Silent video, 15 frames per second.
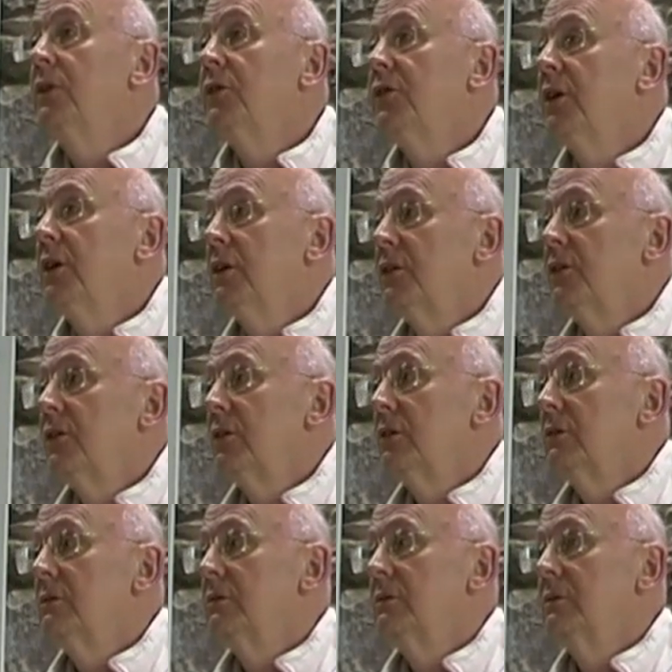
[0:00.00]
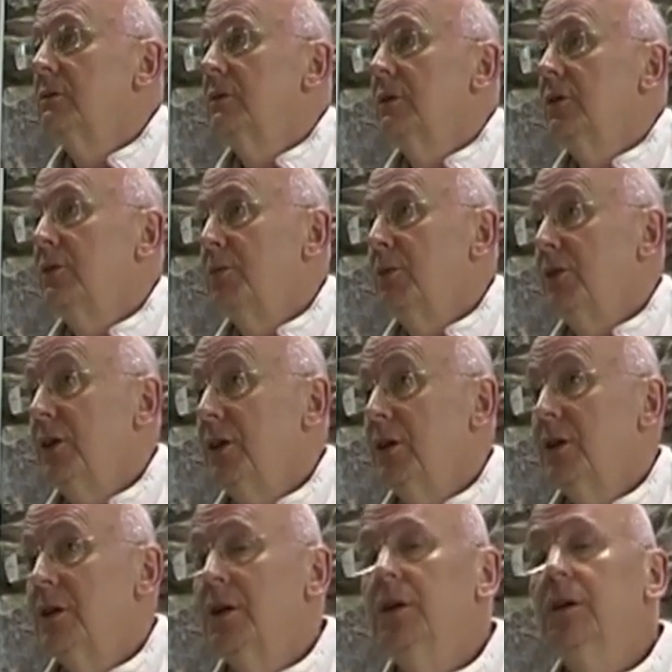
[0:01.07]
where it starts, this
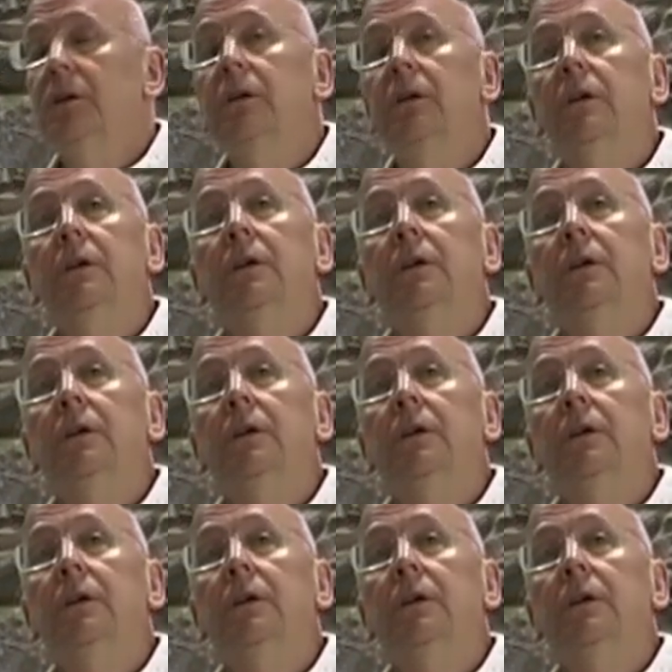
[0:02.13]
particular